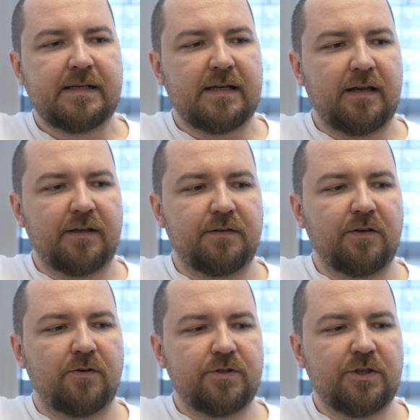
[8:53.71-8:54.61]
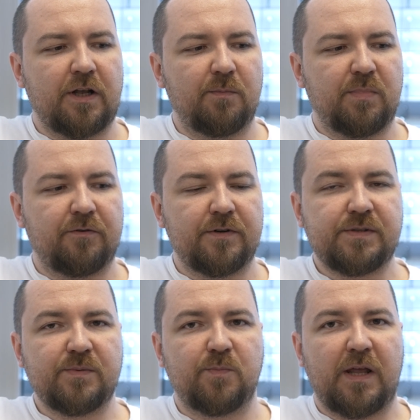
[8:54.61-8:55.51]
the original power
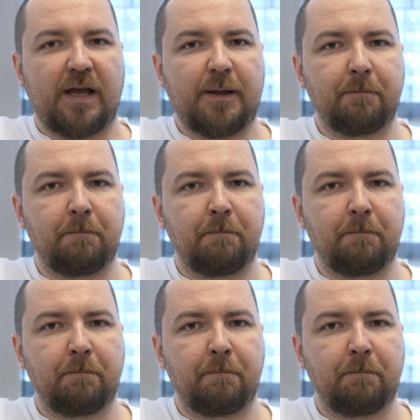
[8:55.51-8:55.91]
supply.